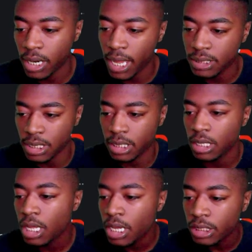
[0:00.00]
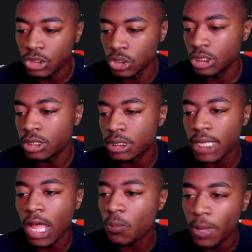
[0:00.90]
of has, like,
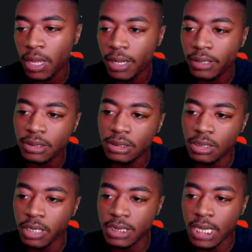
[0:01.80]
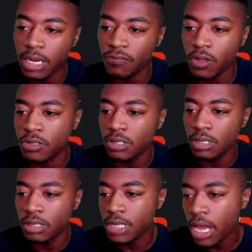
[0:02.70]
jean-style pants. Looks kind of on
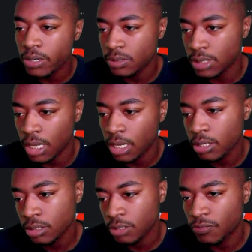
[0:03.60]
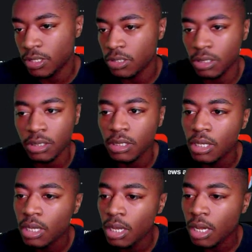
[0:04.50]
the tired side, if anything.
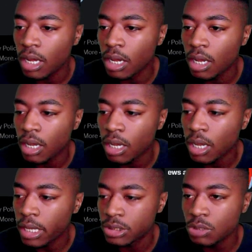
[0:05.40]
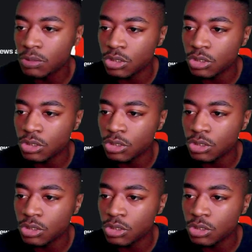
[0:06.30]
I assume she's